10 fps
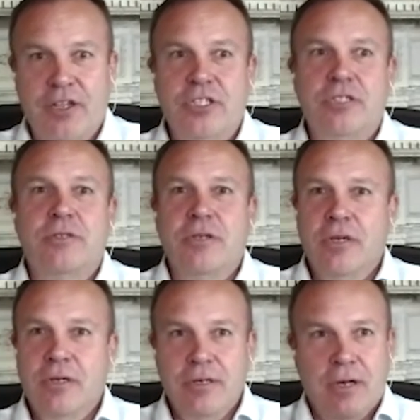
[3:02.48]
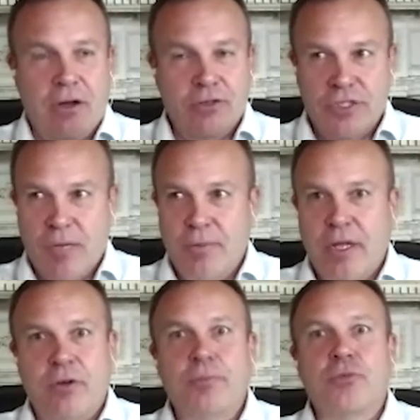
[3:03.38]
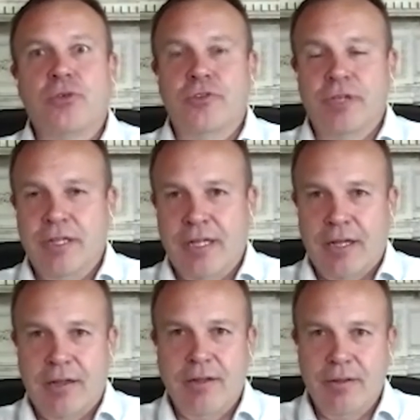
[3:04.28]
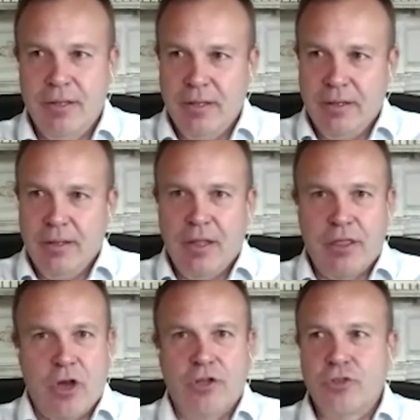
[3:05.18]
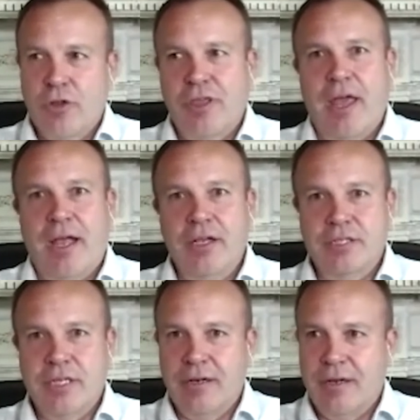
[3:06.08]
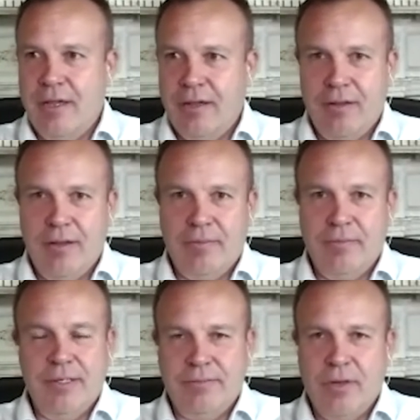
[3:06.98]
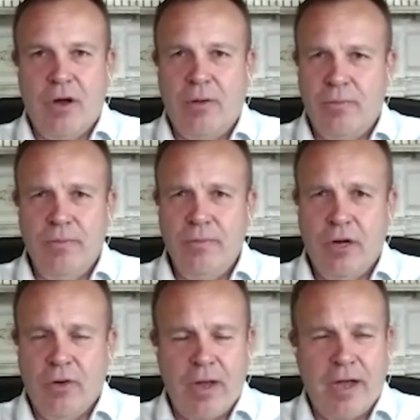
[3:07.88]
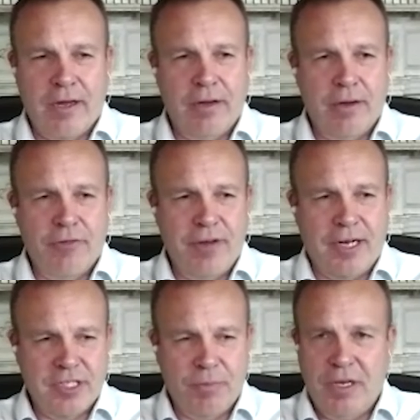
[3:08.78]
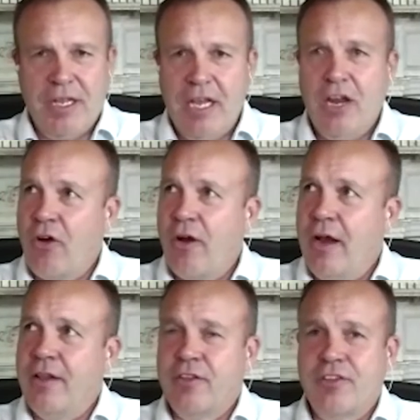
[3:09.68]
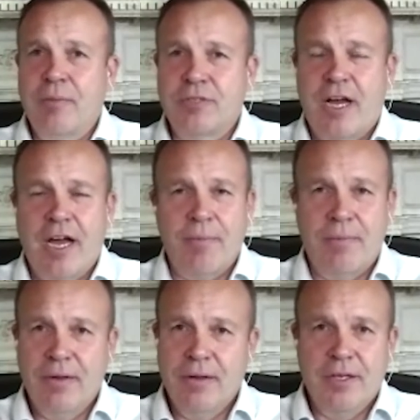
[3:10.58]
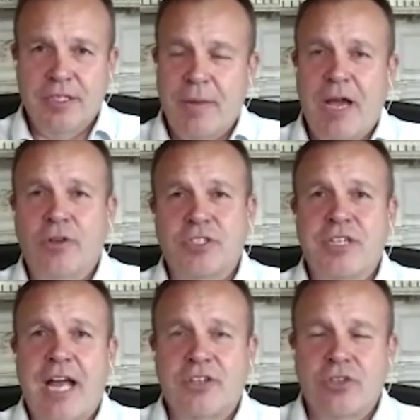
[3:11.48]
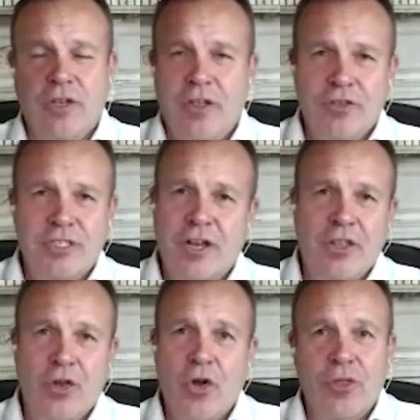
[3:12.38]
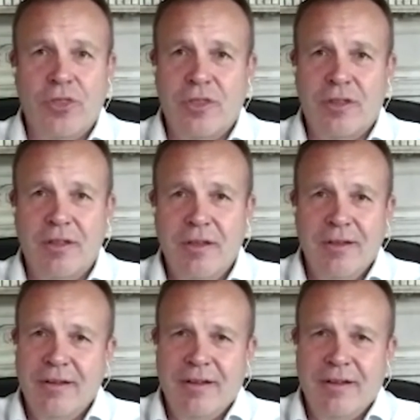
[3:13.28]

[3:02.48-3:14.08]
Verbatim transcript: and it is on some level proven that thoughts are things, and it, it, it all you know, I can affect something here, and at the same time, somehow it's attached on the other side of the earth, and